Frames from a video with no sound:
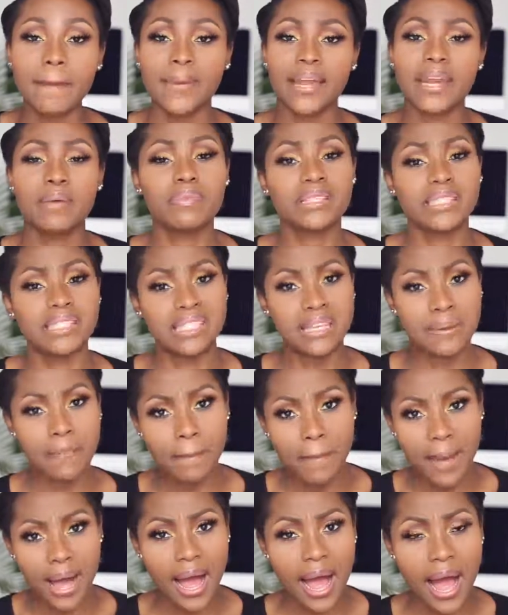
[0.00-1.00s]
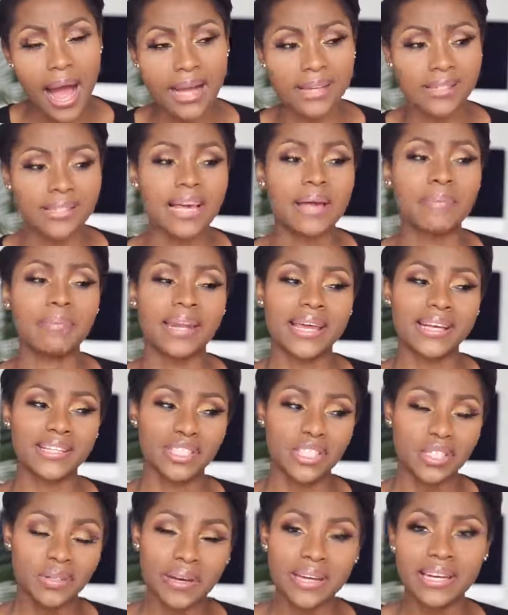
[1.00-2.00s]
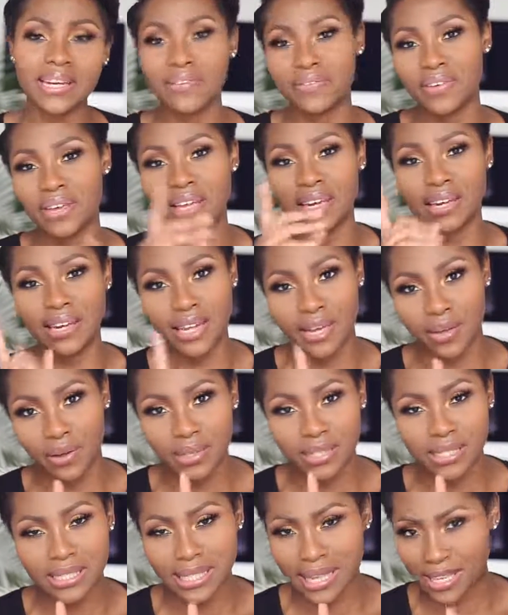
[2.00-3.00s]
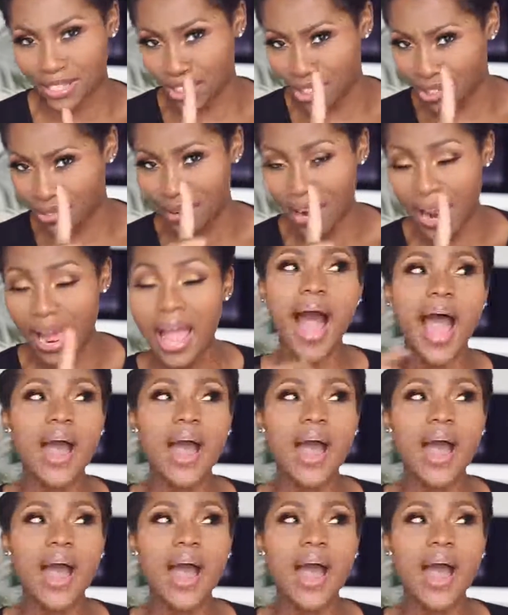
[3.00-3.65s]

My name is Dimma and I'm a Nigerian living in Lagos, Nigeria.